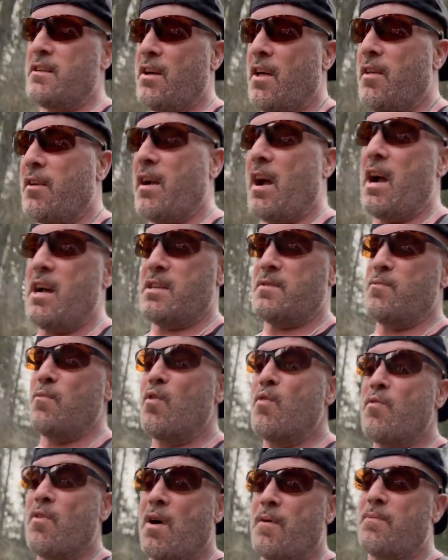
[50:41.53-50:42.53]
other guys
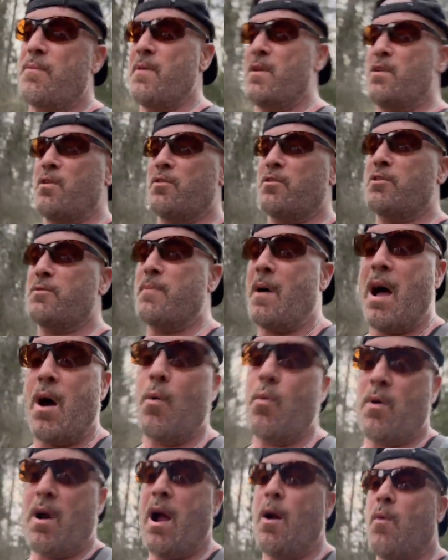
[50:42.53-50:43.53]
move up into the spot
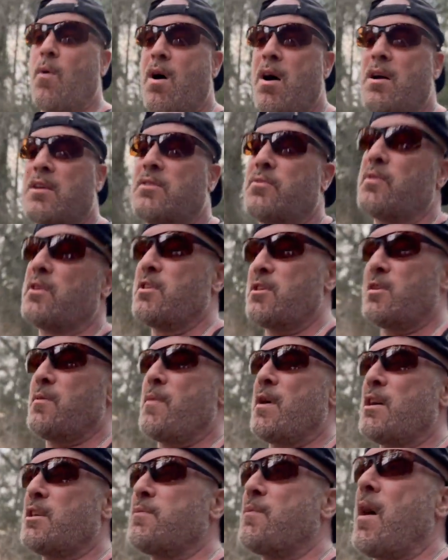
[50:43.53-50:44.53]
where I was, which is the
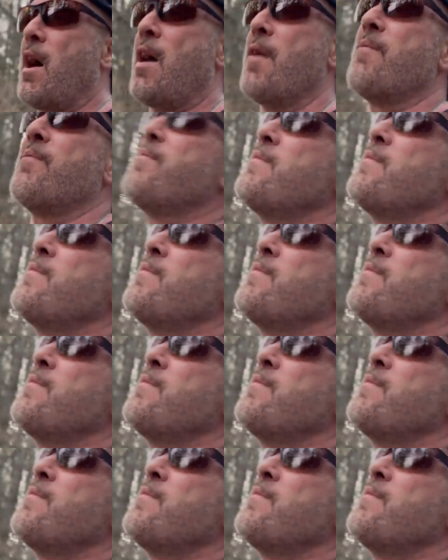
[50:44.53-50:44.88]
best spot.